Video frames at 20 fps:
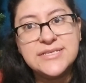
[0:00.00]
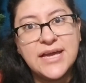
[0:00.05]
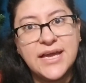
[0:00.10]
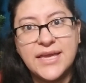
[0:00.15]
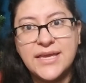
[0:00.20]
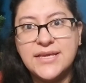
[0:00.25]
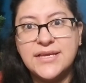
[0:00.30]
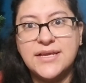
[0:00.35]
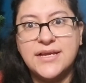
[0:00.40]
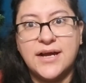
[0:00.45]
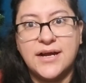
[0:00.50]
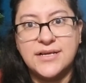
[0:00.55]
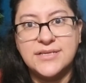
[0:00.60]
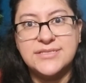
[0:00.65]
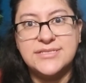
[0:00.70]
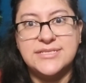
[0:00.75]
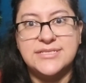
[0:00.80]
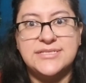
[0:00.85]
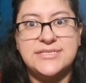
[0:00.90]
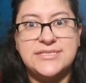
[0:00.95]
I
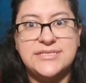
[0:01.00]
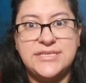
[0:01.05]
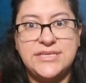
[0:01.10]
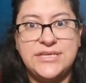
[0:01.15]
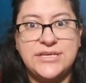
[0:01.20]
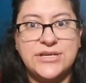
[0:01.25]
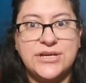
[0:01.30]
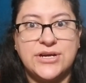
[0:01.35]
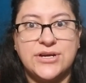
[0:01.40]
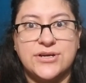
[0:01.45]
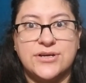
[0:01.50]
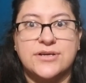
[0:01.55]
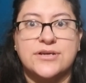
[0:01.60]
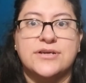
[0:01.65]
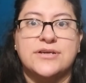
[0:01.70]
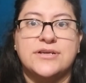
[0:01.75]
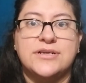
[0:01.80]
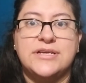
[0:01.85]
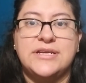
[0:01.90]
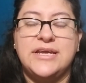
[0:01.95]
got to see
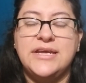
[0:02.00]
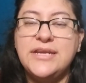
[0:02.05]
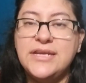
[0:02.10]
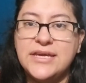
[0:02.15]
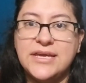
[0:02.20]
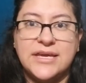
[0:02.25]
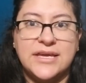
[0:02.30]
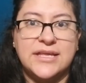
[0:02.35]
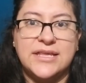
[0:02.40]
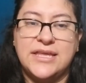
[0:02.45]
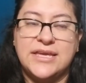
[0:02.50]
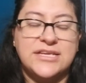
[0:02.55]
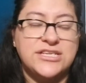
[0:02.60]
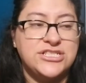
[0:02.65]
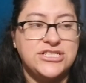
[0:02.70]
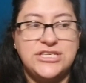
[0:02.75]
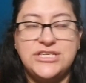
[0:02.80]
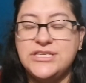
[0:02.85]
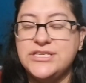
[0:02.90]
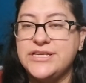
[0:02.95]
her knitting, like
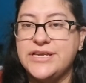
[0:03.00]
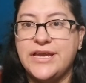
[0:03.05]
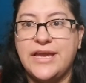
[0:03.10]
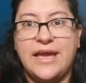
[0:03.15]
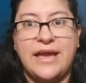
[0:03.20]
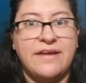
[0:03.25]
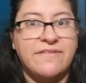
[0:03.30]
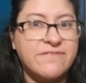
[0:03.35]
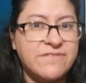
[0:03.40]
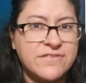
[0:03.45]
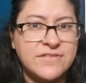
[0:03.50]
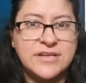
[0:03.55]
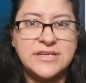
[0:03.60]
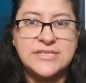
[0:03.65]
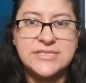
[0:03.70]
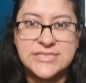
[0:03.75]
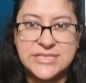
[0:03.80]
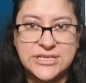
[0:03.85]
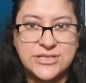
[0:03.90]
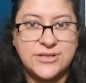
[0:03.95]
she knit every
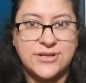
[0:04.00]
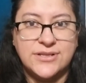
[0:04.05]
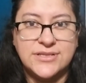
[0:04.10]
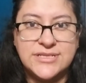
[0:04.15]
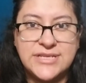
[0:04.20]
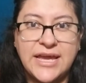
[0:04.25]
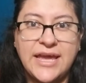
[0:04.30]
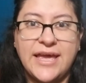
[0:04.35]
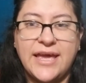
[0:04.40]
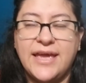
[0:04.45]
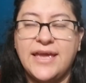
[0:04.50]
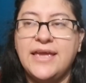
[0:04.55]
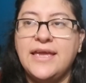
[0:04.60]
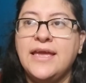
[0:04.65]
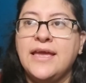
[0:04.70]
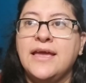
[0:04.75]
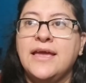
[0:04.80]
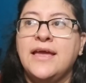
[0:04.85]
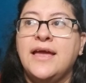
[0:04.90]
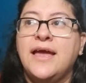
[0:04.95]
single day,